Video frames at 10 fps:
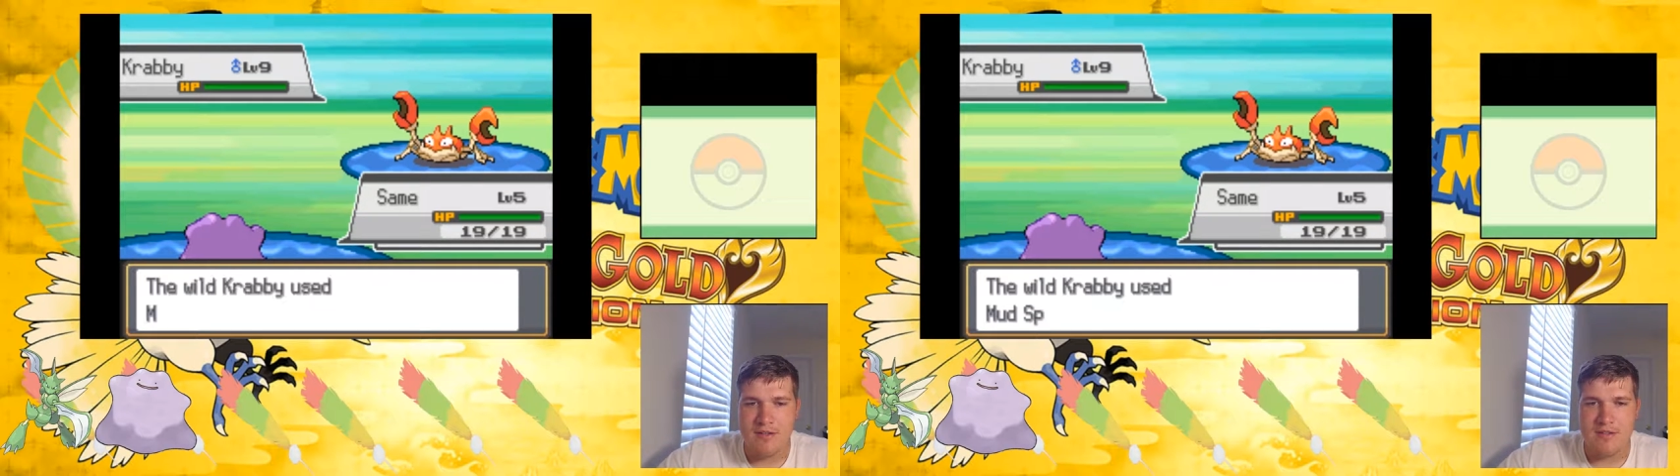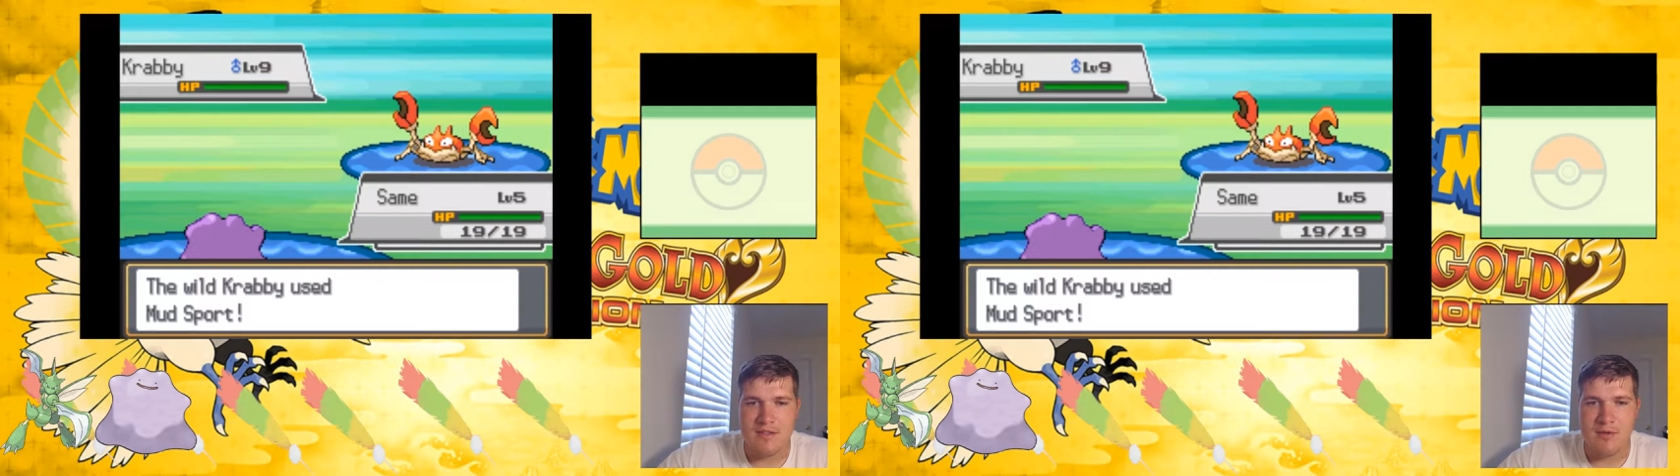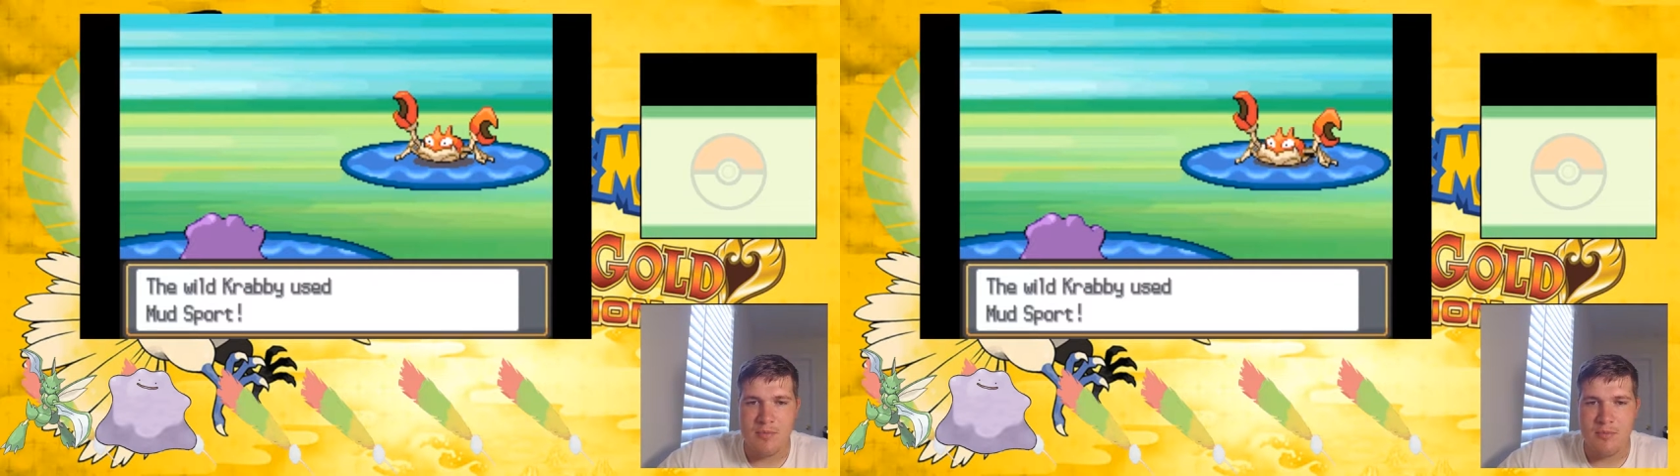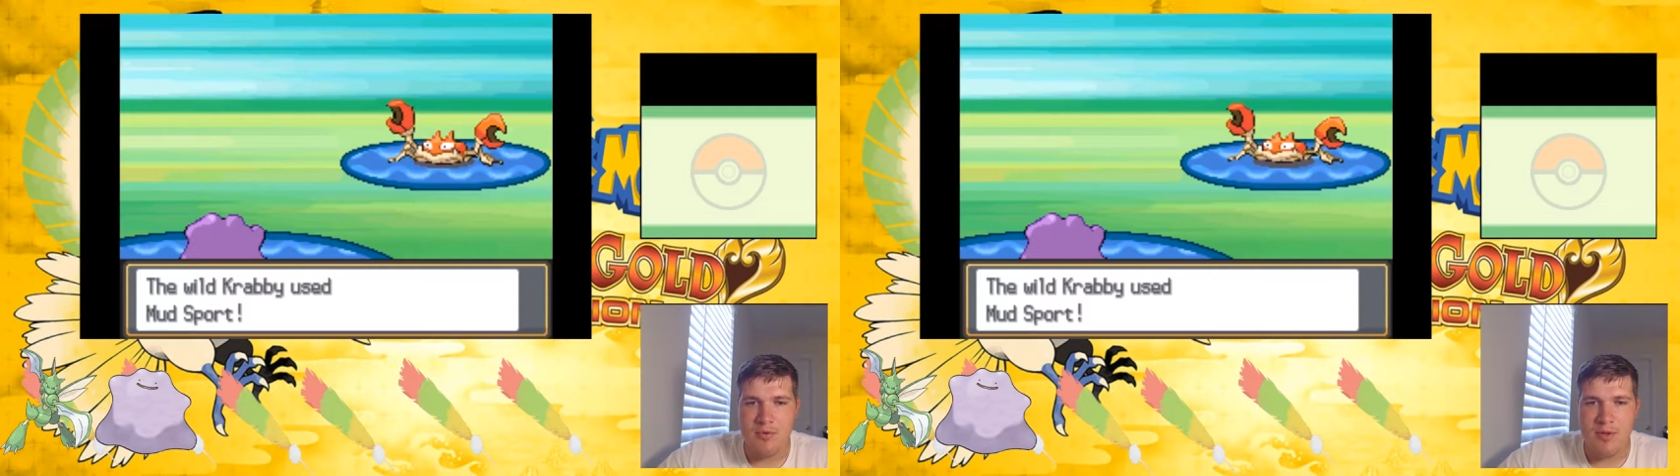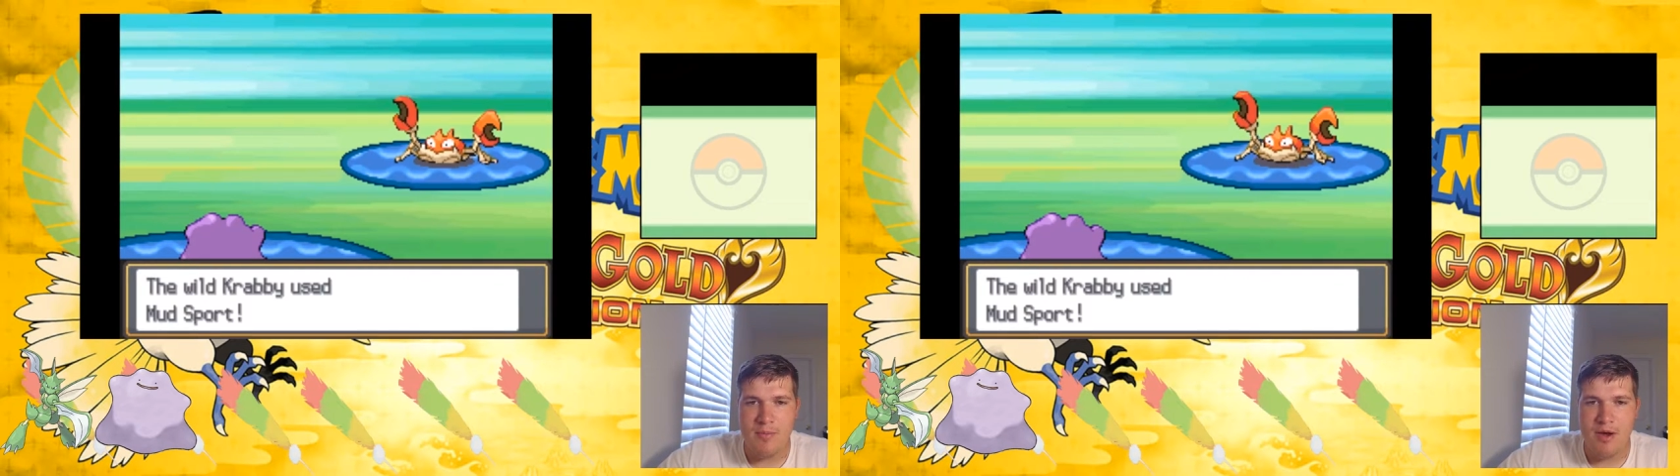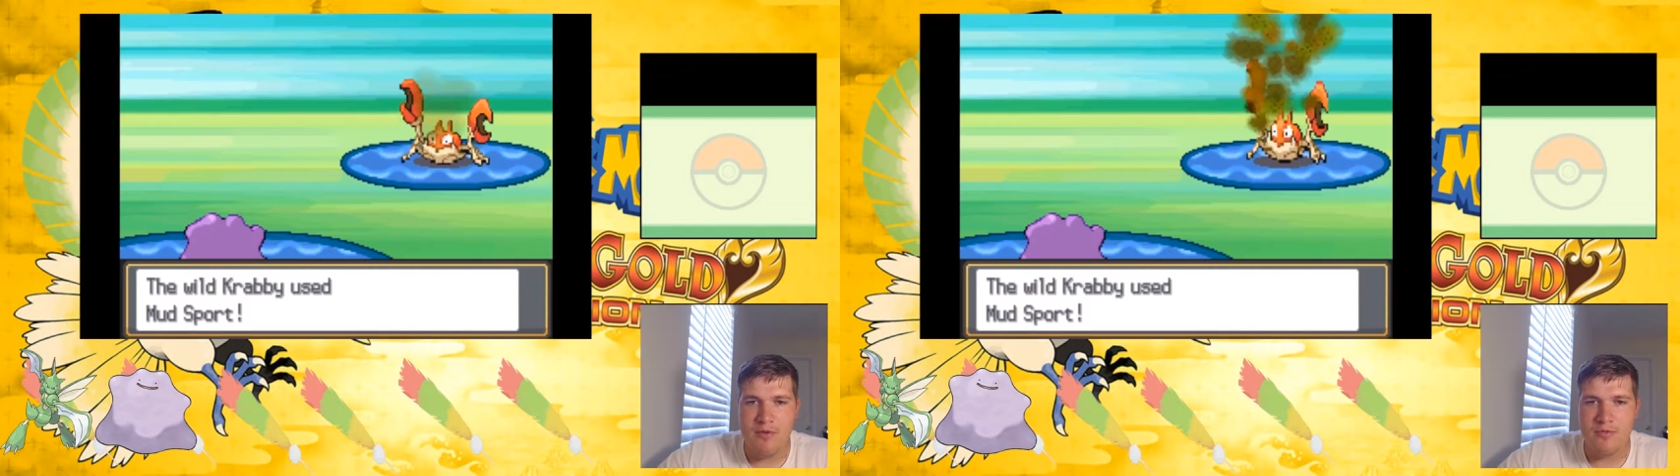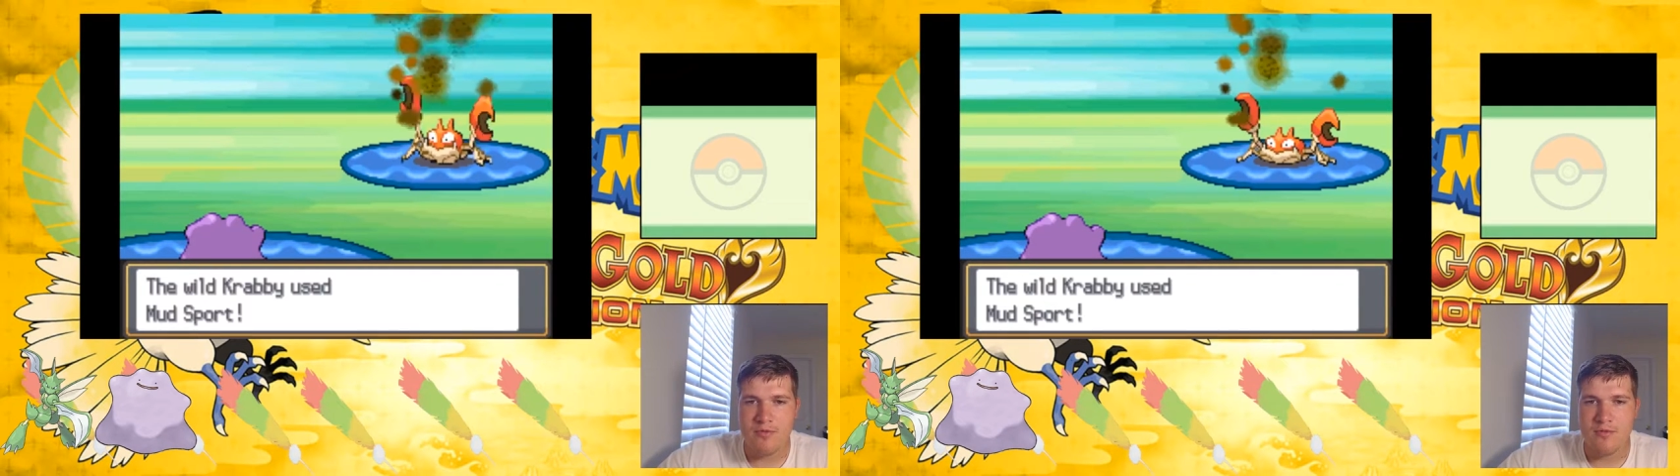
is gonna be pretty powerful.